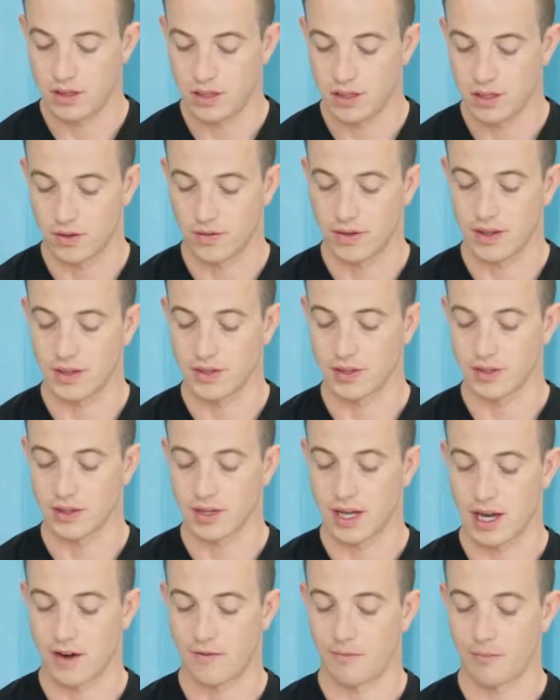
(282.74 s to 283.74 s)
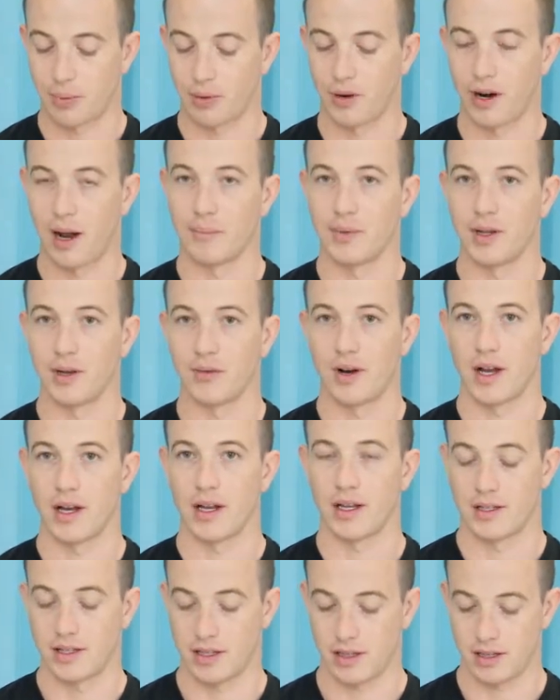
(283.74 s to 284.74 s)
So these are kind of prepped and
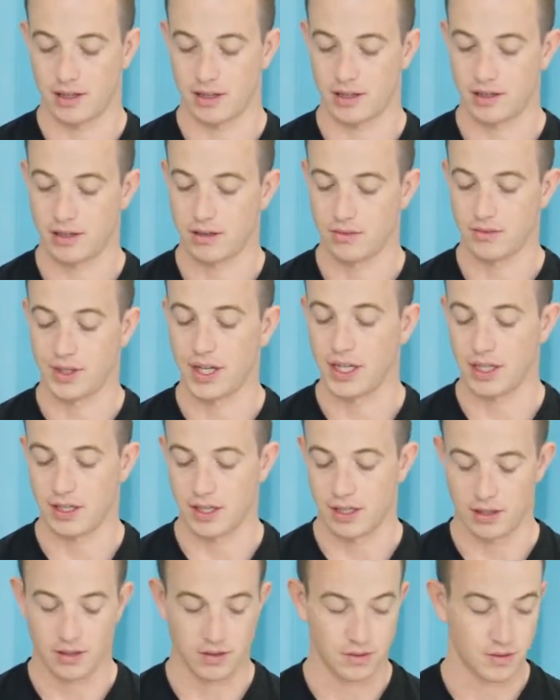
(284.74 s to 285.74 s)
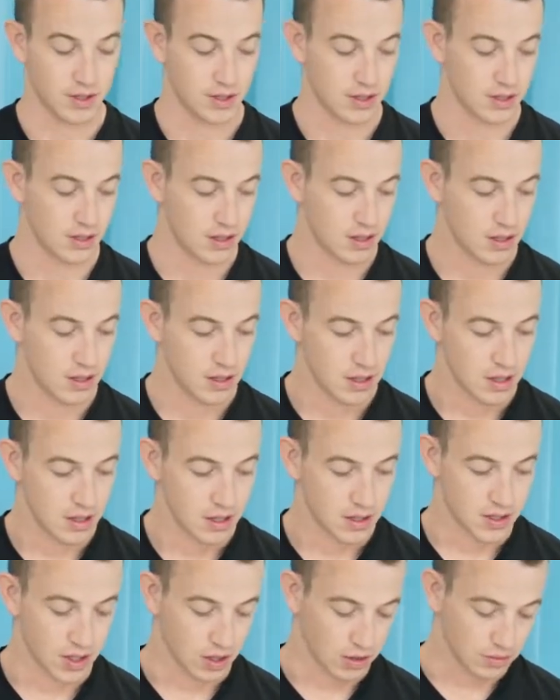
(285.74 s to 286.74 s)
ready to use.
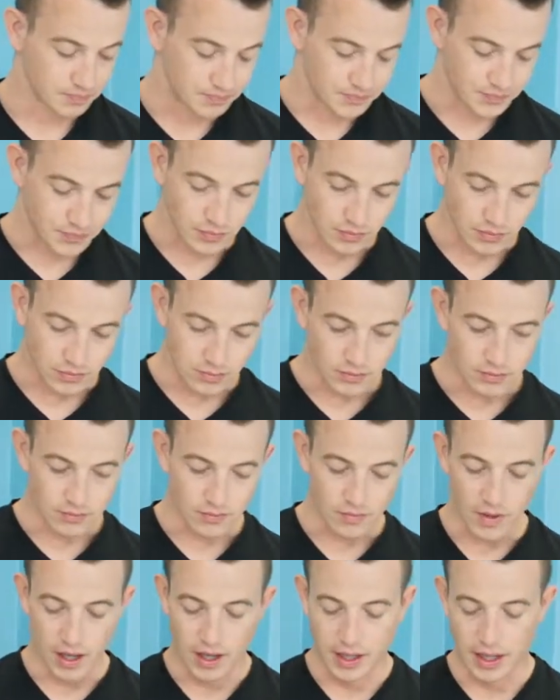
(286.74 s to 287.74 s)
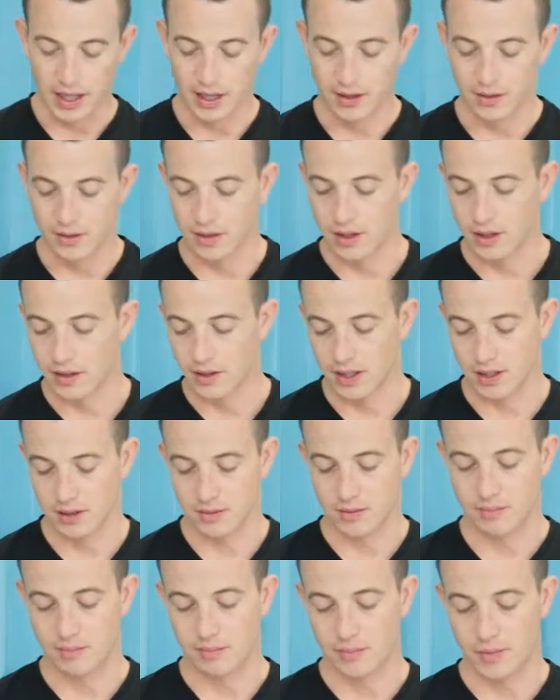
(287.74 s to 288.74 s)
So again,
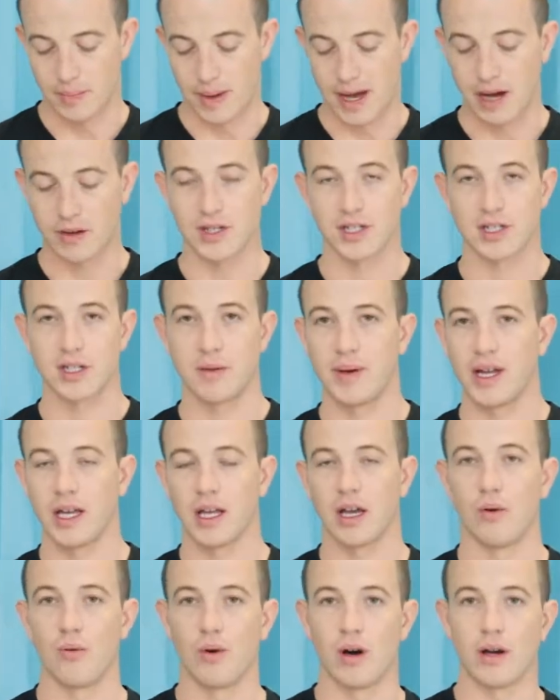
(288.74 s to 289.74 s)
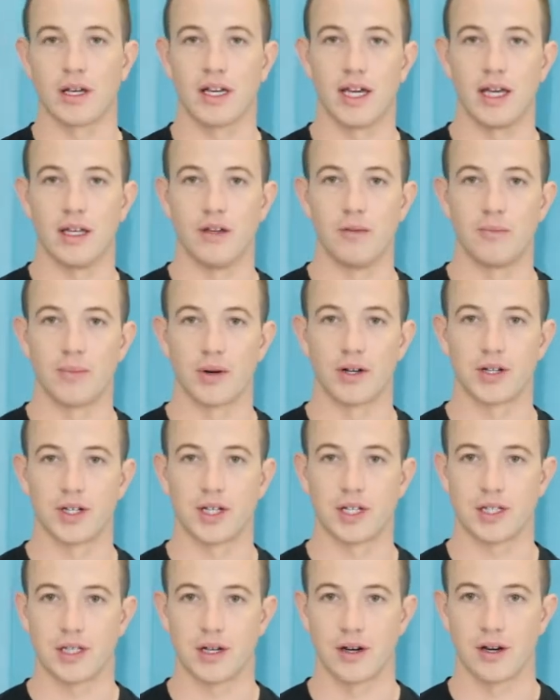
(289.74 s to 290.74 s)
the pouches, depending on what kit you
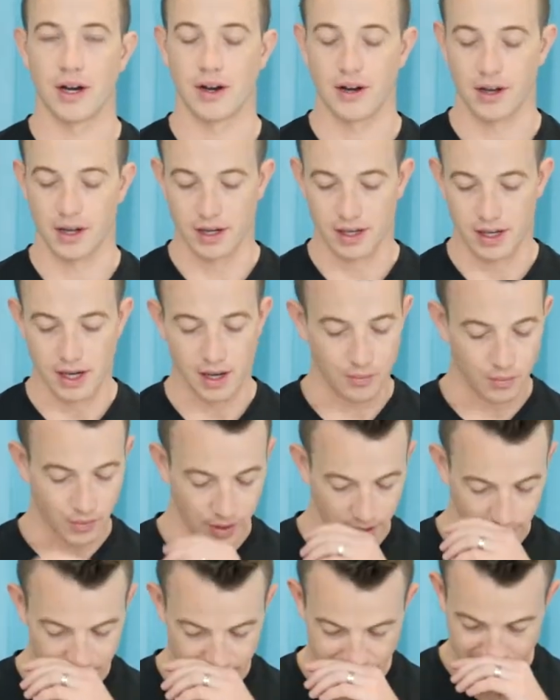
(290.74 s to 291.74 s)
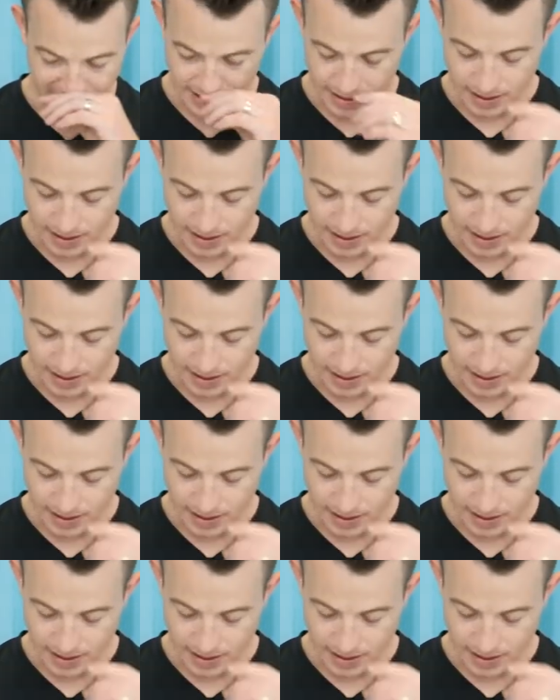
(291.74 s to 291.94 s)
purchase, are going to come with